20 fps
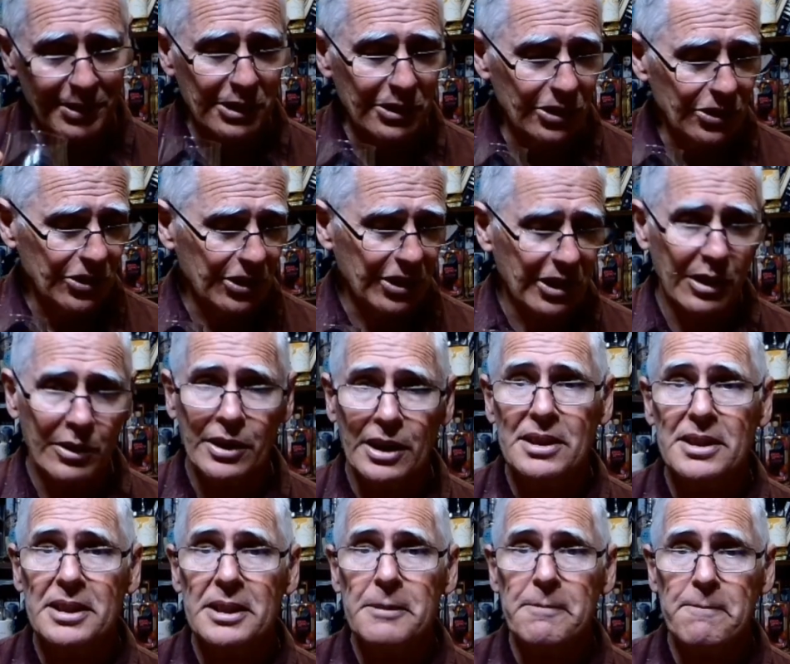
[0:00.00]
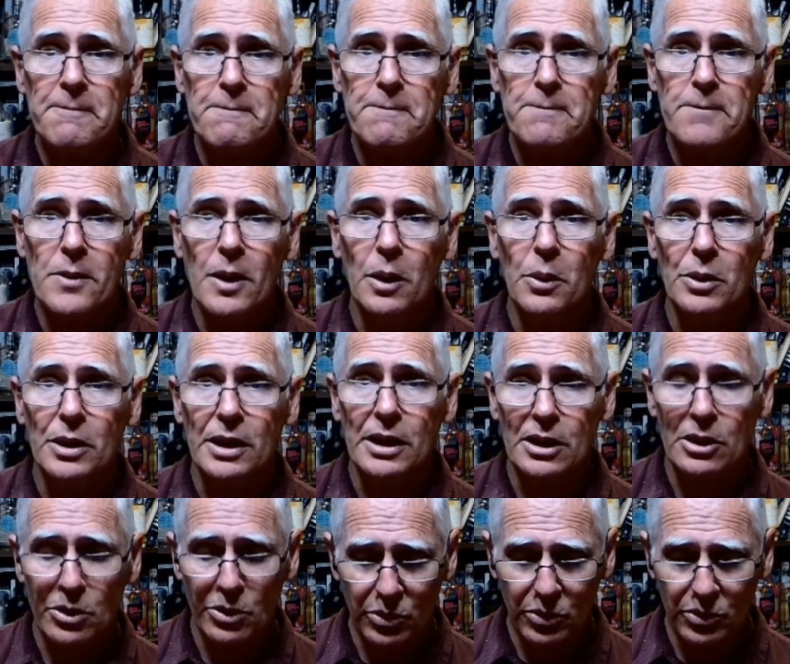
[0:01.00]
but you should go and get some. I will
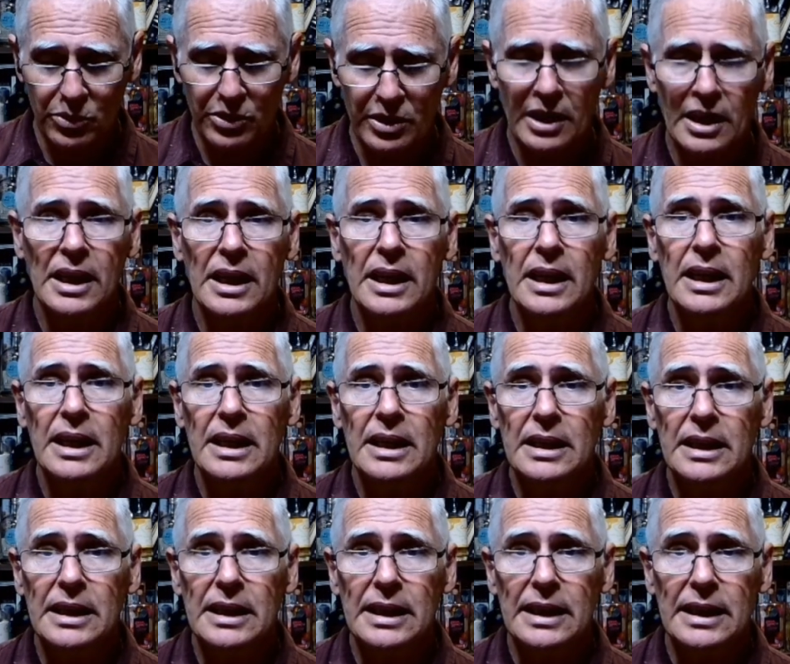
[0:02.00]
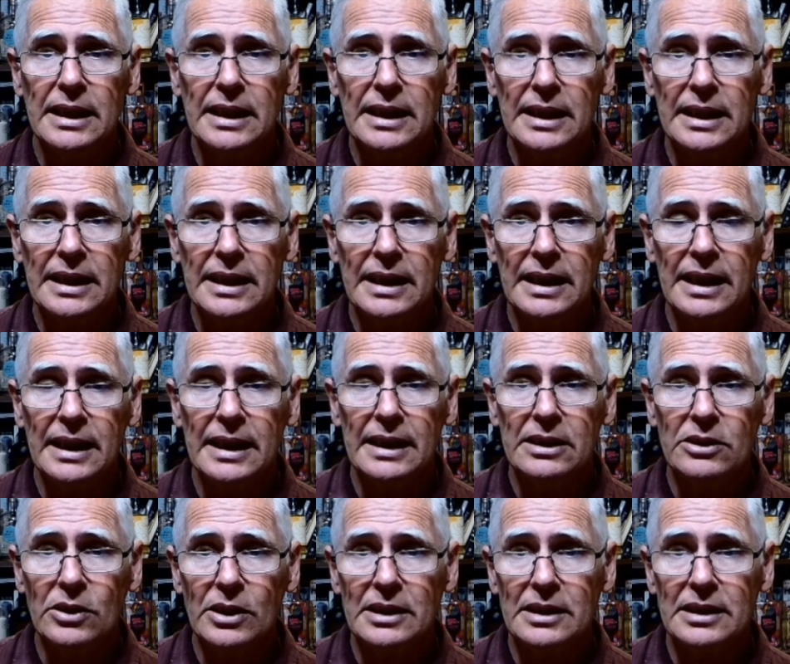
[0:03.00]
include the
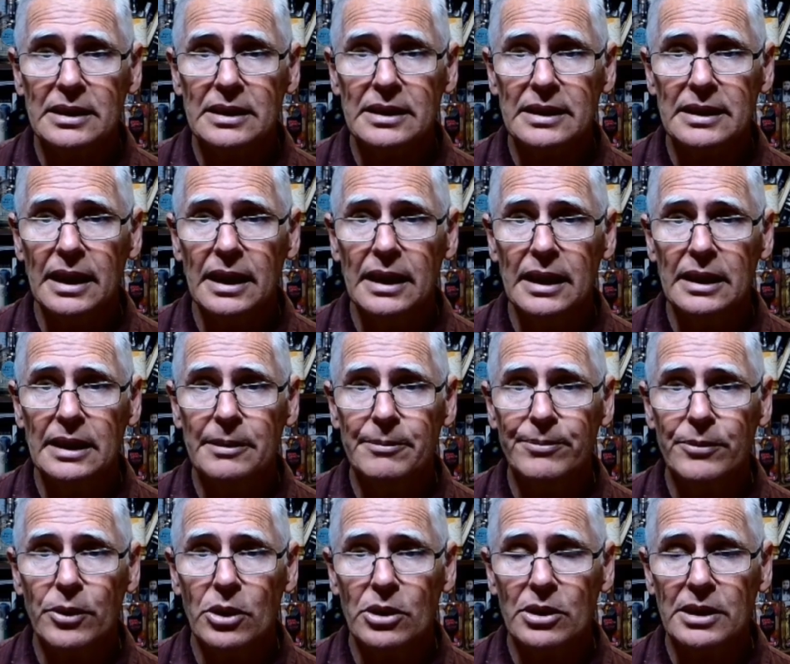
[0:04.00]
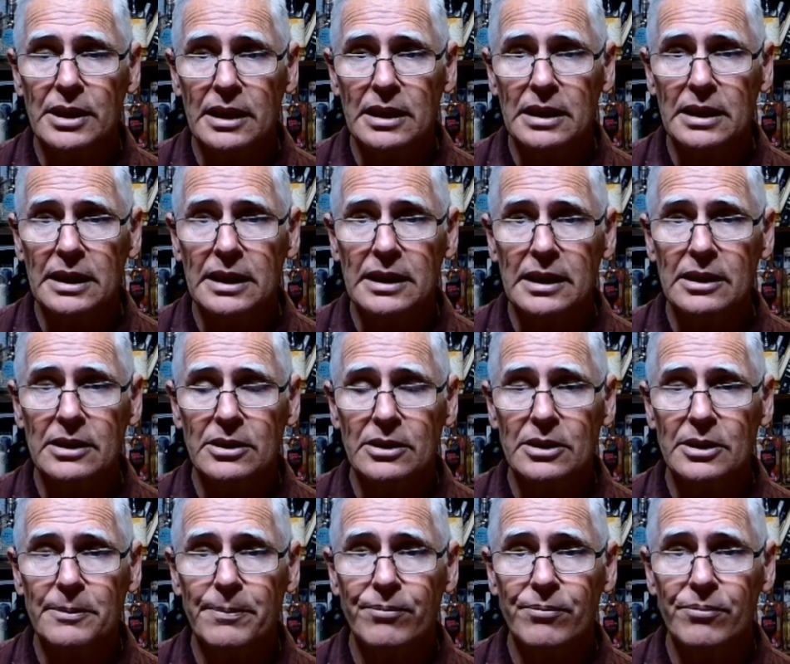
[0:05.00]
address, um, contact
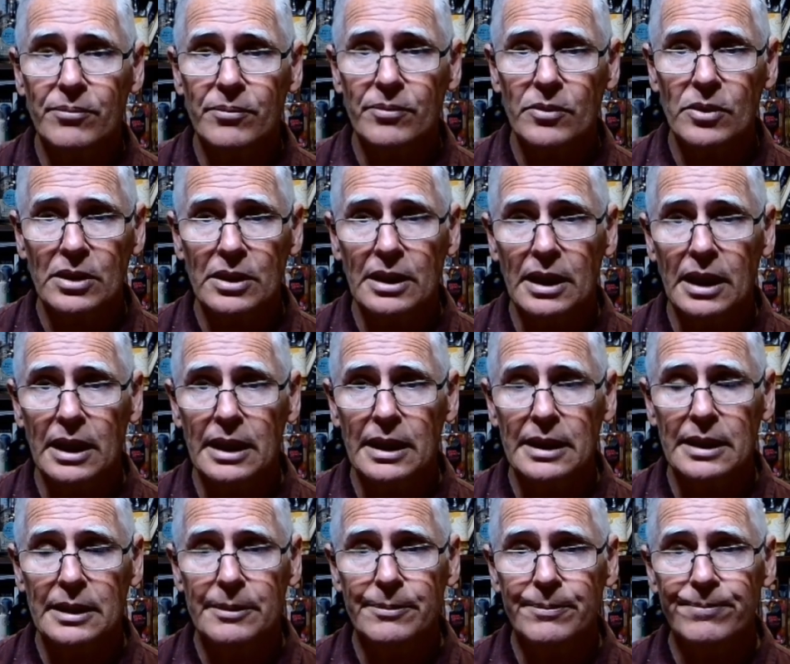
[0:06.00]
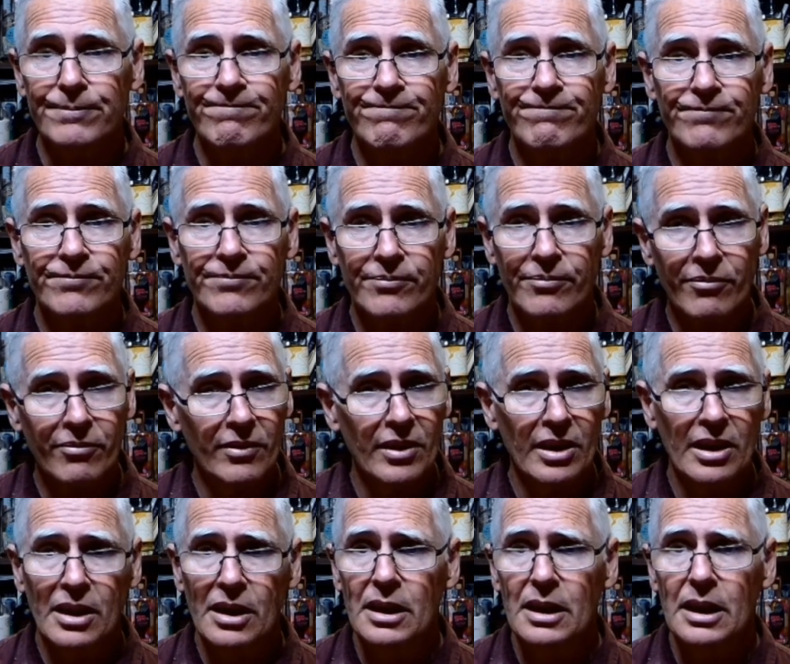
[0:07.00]
details, um,
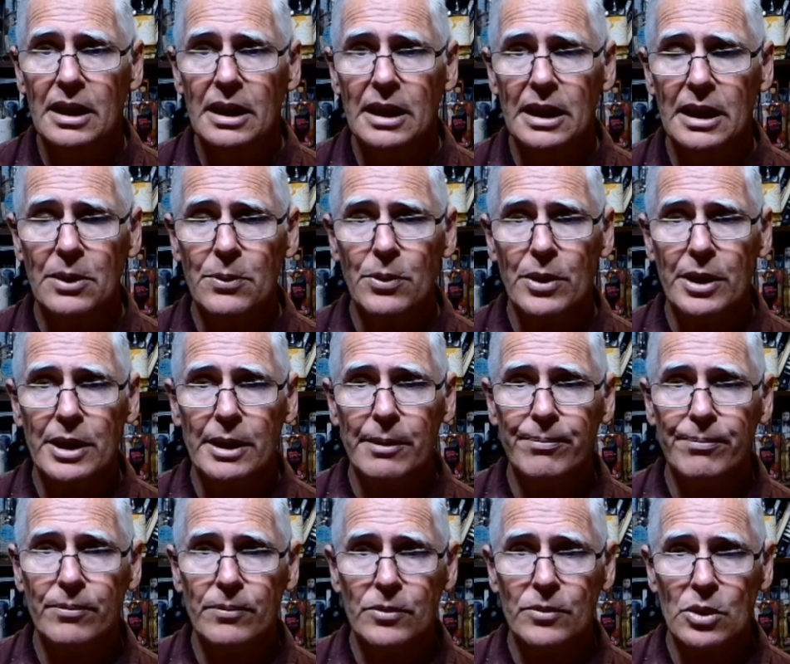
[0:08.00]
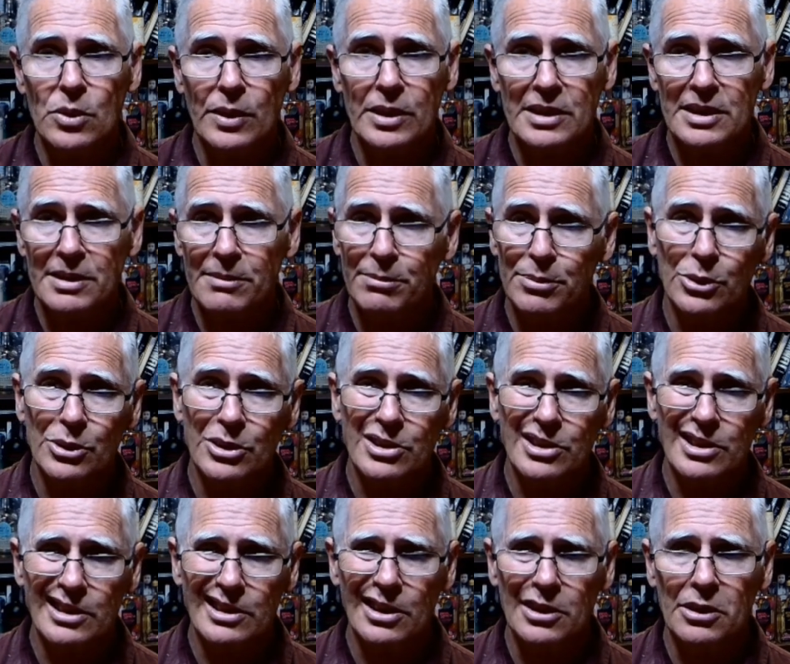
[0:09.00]
and the write-up. Gerard's
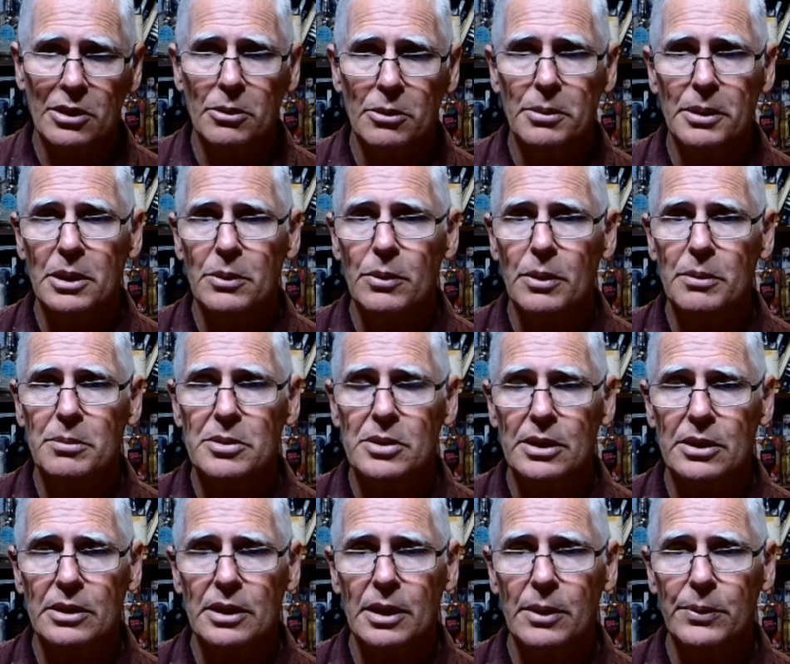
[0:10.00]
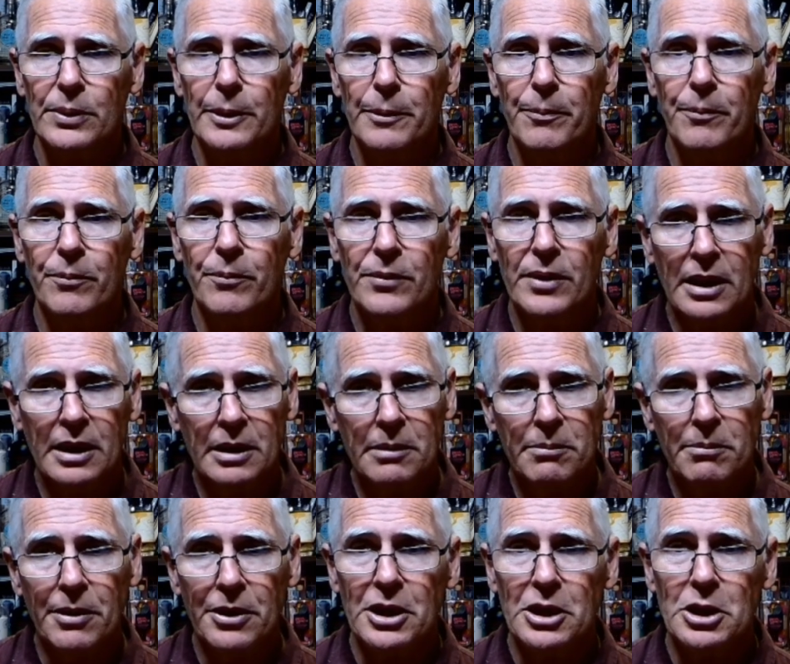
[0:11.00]
Imports. Don't know about the website all that well,
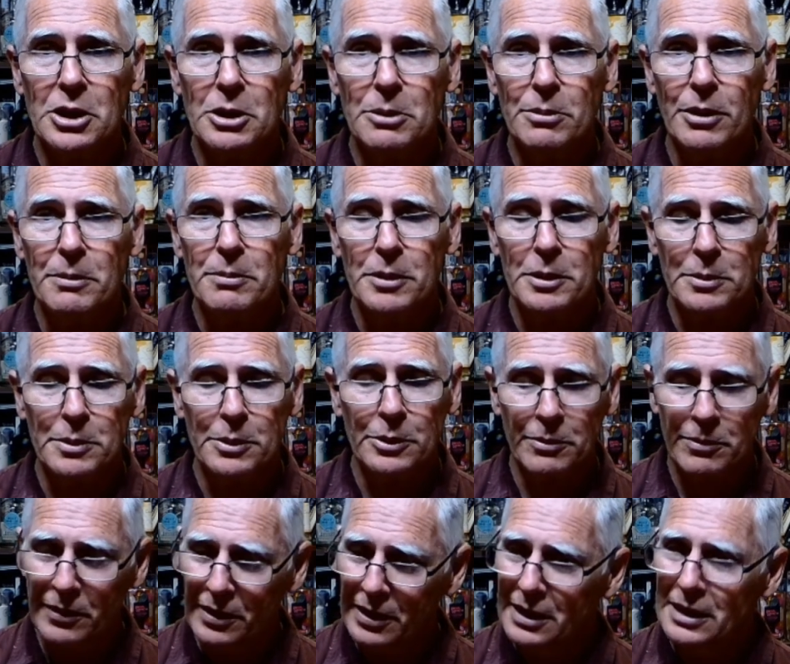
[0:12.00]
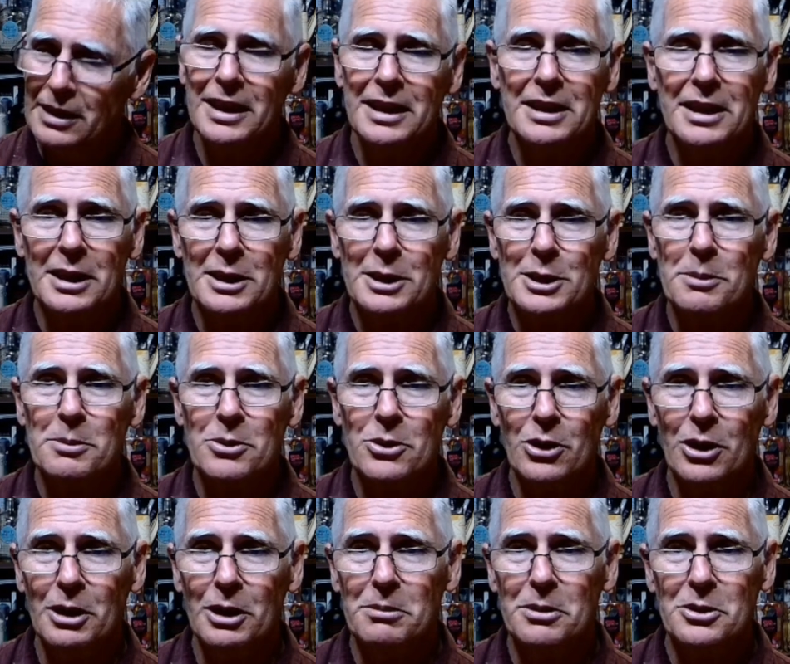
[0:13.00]
but thank you, my people. Hit that
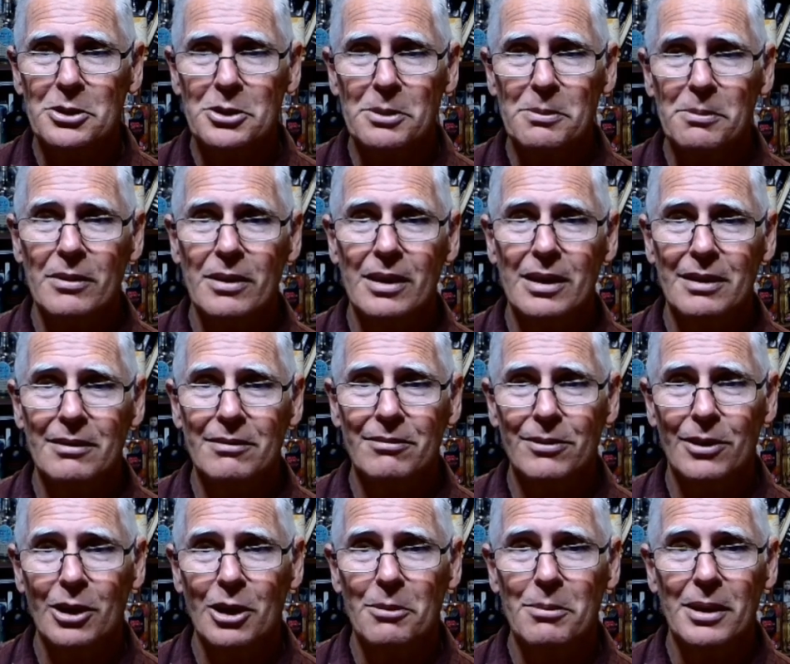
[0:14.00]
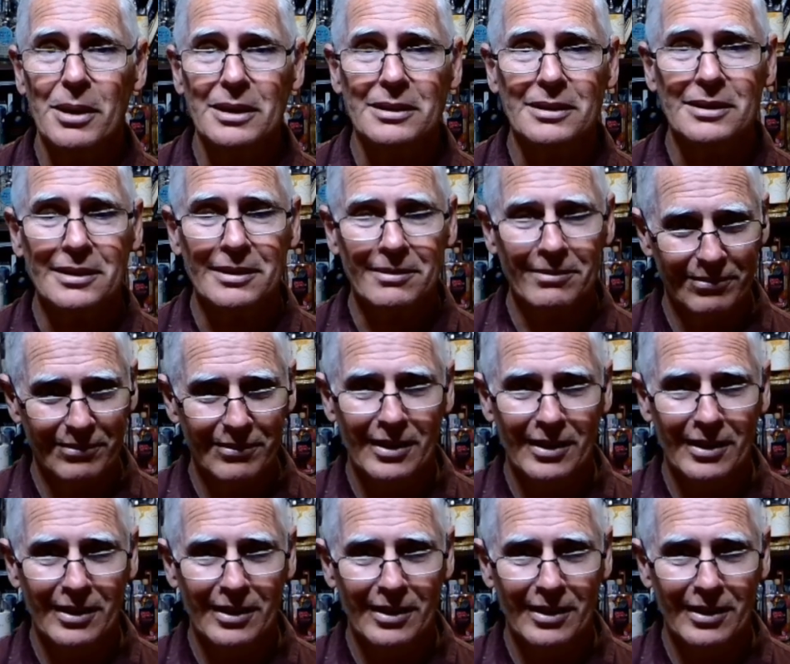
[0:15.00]
subscribe and follow buttons,